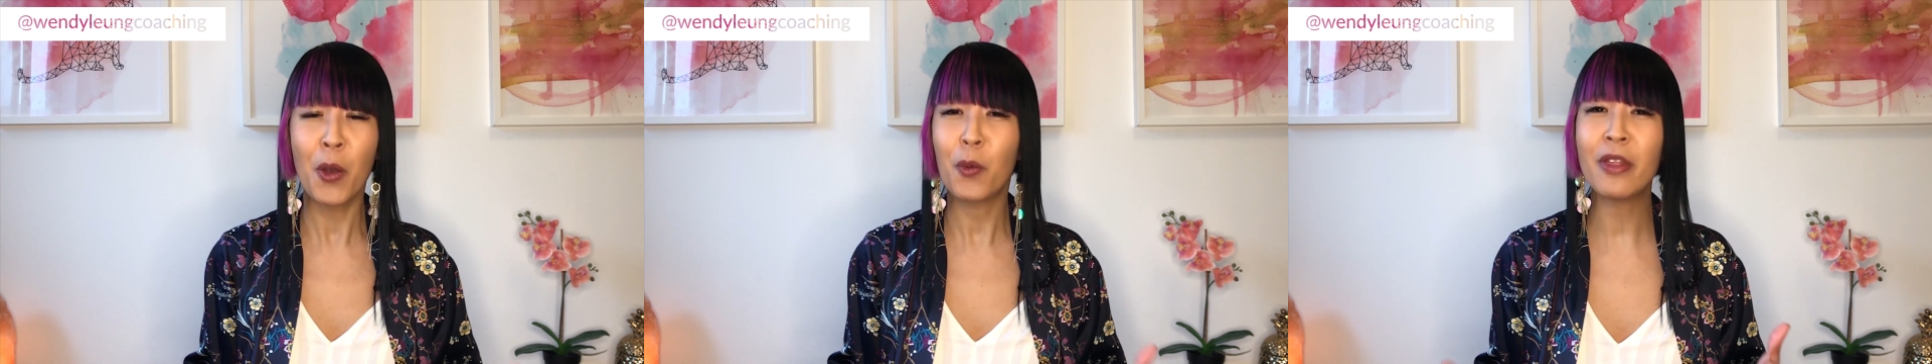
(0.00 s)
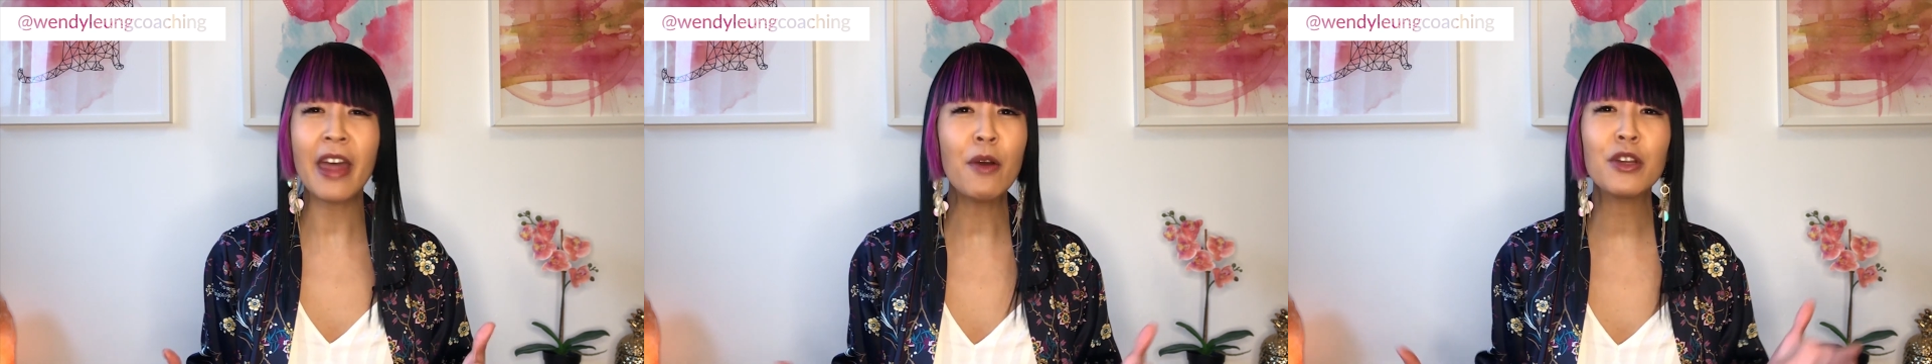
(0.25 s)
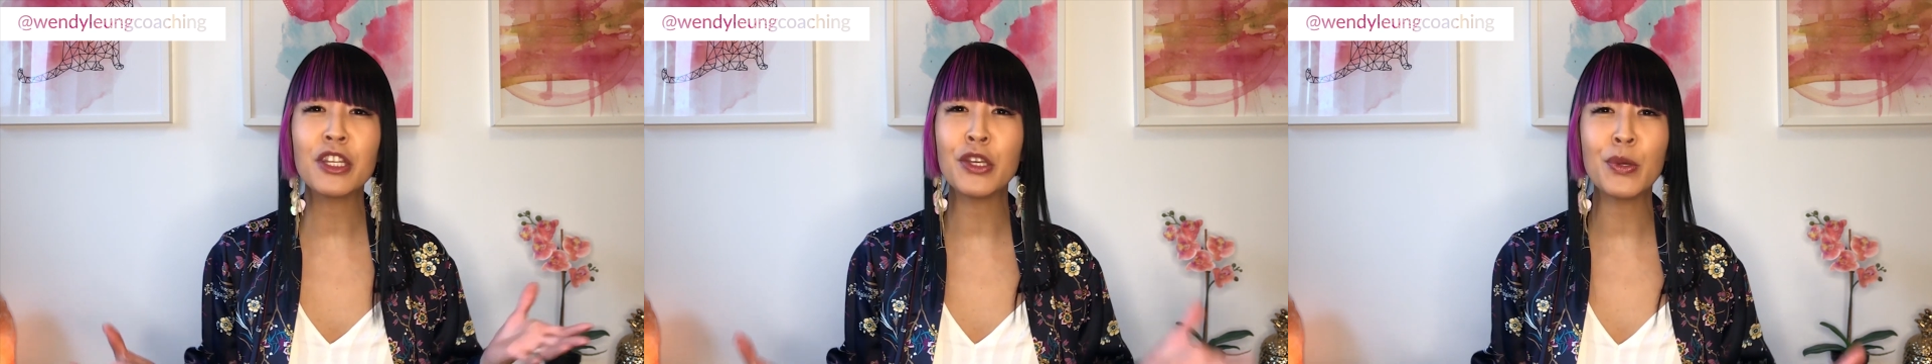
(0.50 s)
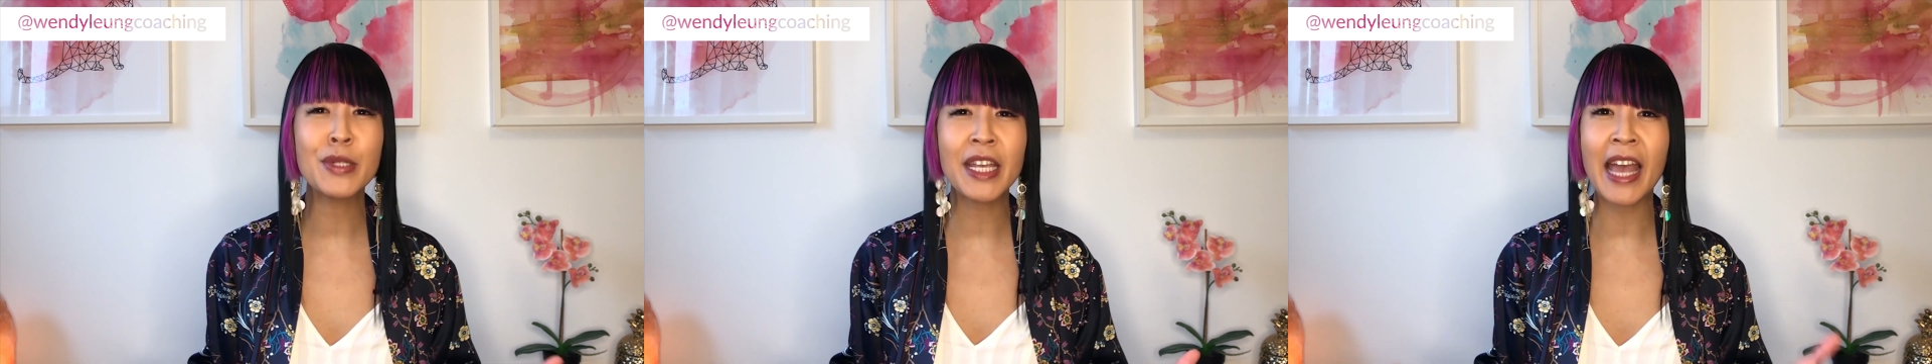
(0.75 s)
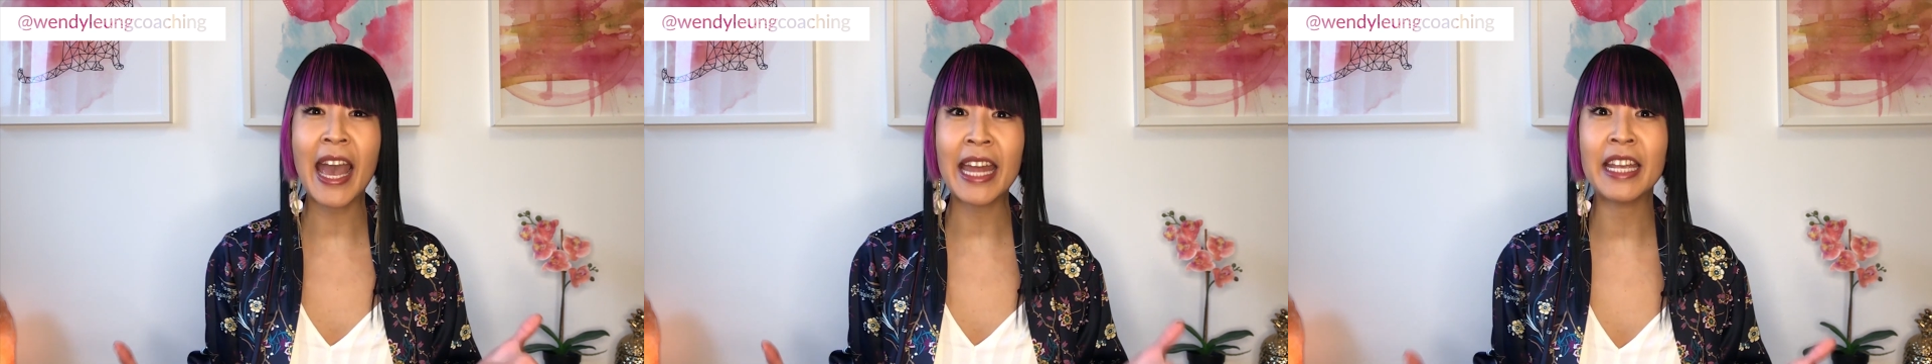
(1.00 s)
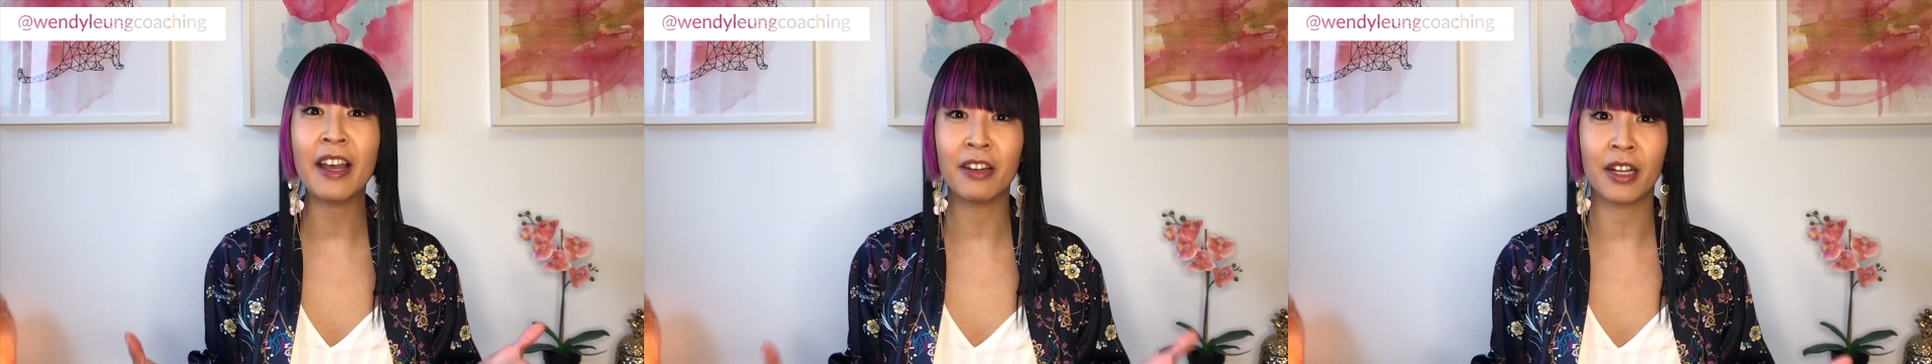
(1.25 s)
without using
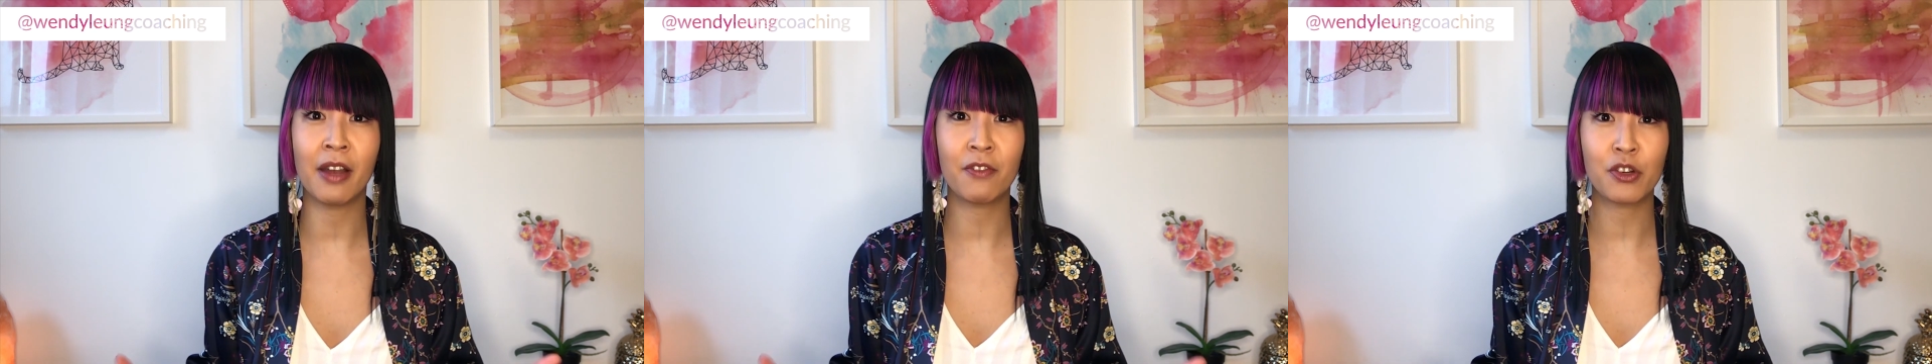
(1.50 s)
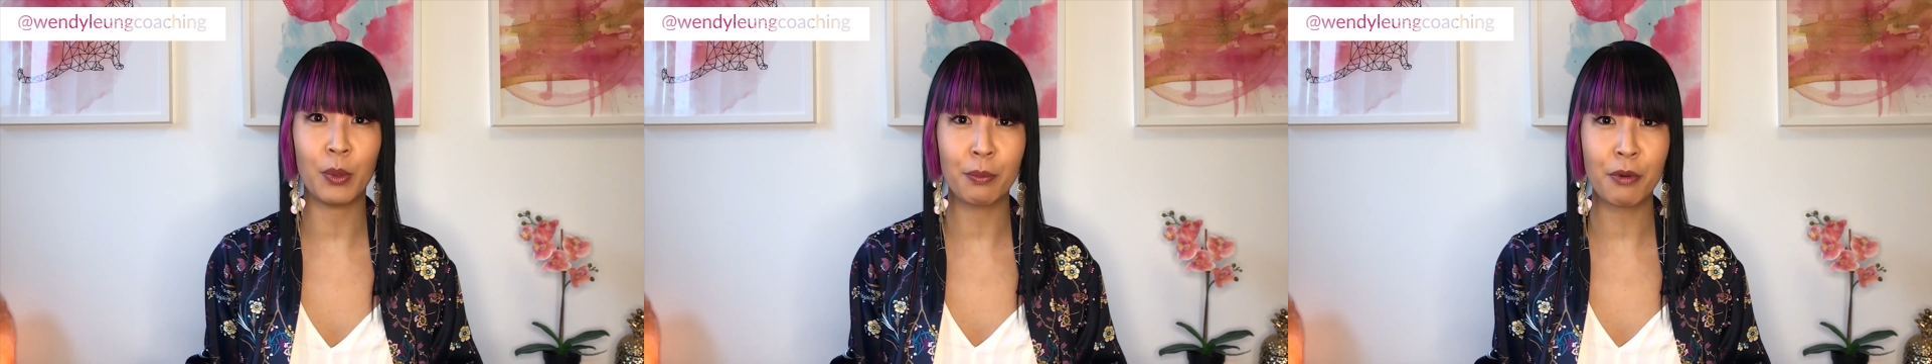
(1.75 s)
any uncomfortable